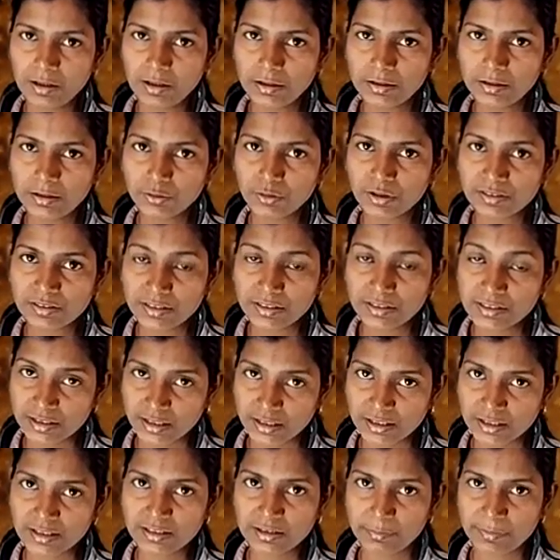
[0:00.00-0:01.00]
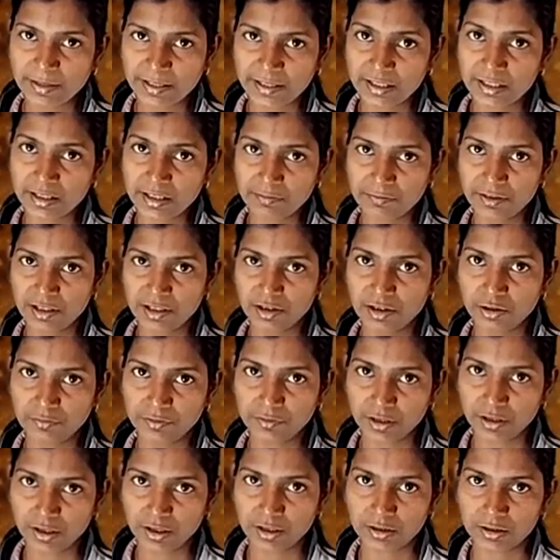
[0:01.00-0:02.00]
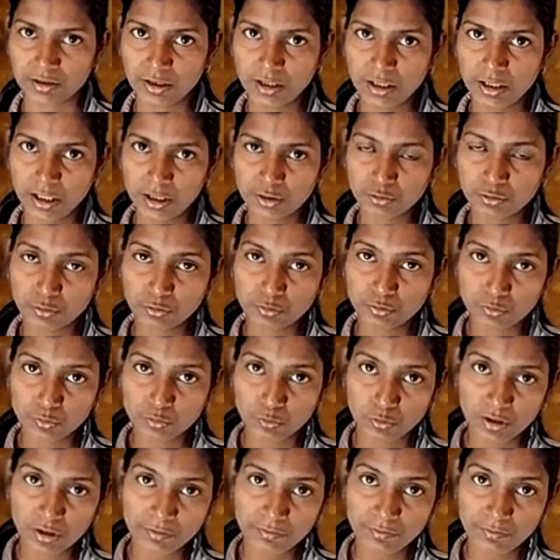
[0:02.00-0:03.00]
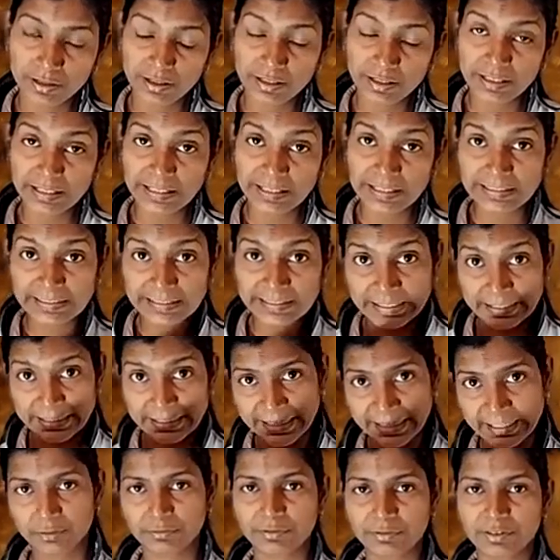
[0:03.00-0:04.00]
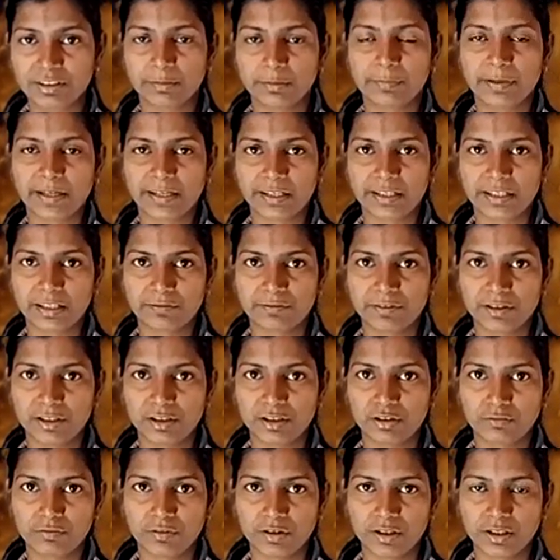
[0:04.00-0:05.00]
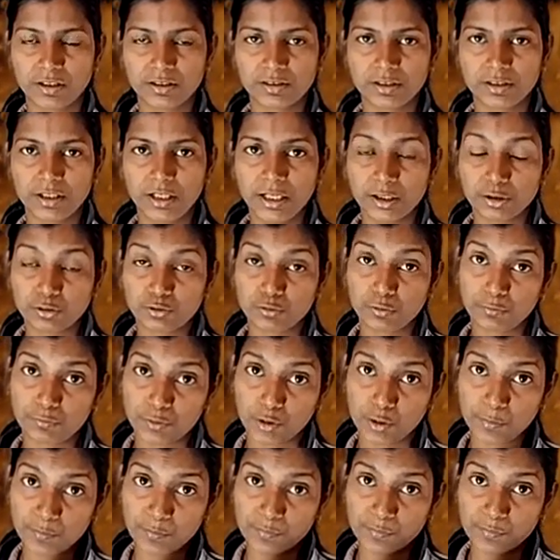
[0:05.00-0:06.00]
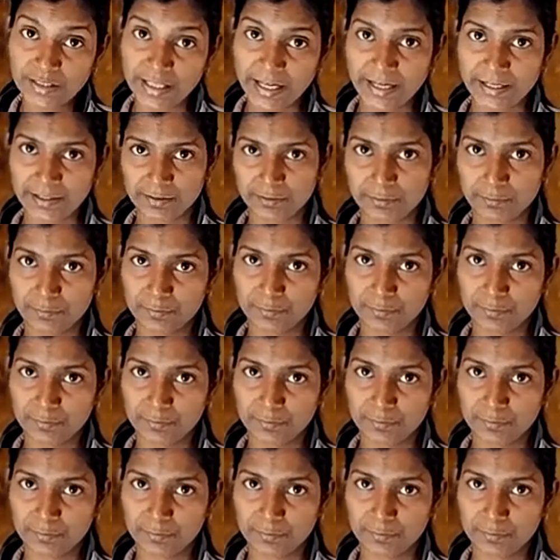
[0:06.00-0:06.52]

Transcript: you can say study the magnetic field of the Earth. So solar flare interact with the magnetic field of Earth. So from that